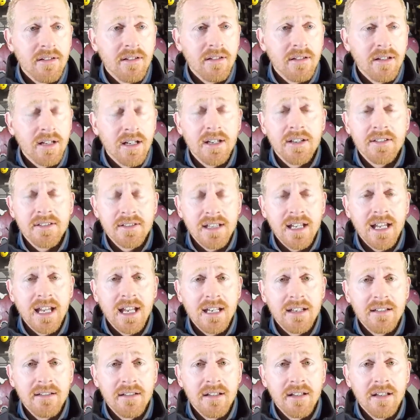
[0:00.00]
You
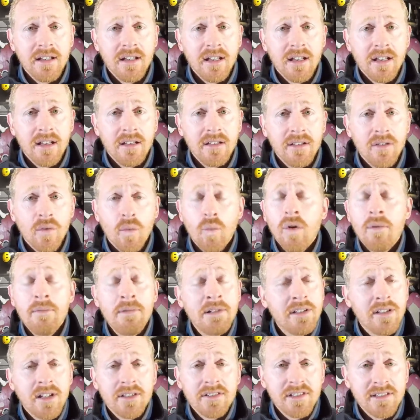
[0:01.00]
understand? The
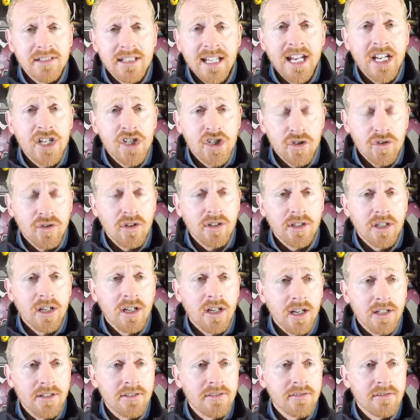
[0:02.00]
woman doesn't take
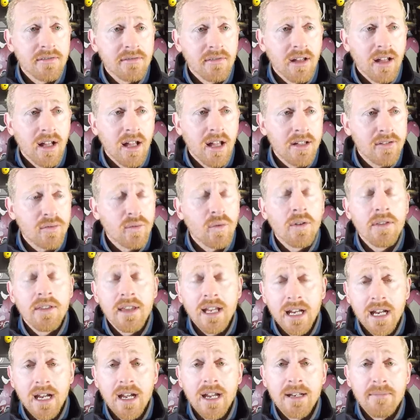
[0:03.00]
shortcuts. That's one
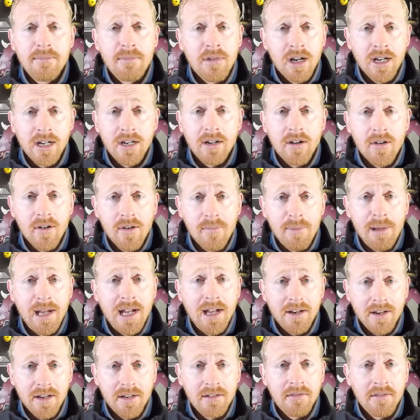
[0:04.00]
thing I admire
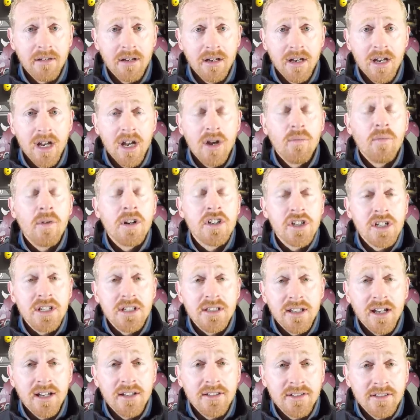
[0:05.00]
about her. When she
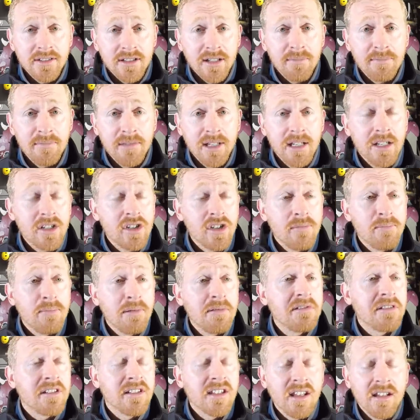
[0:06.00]
does something, she
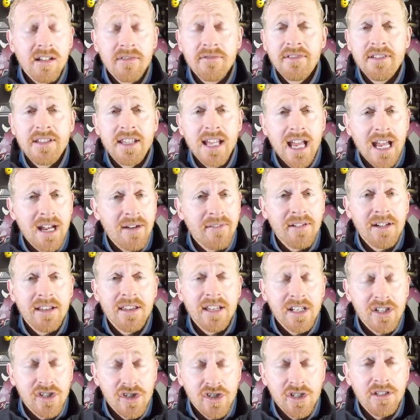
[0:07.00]
puts love into
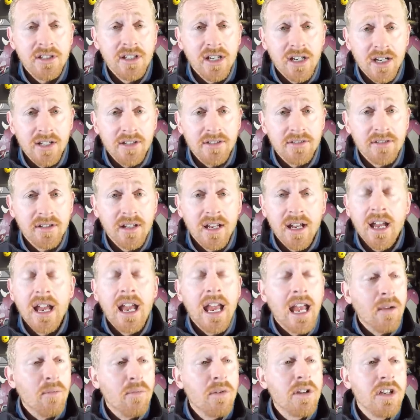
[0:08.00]
everything she does.
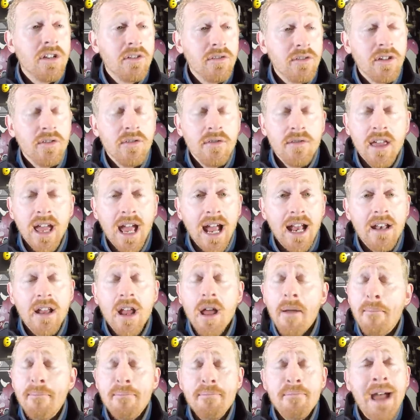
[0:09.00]
And when you do that,
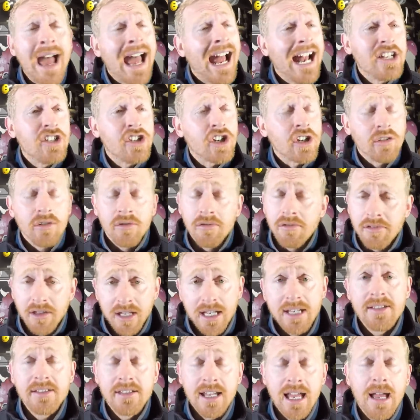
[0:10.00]
magical
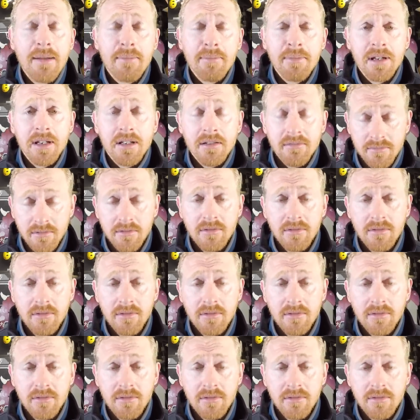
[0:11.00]
things happen.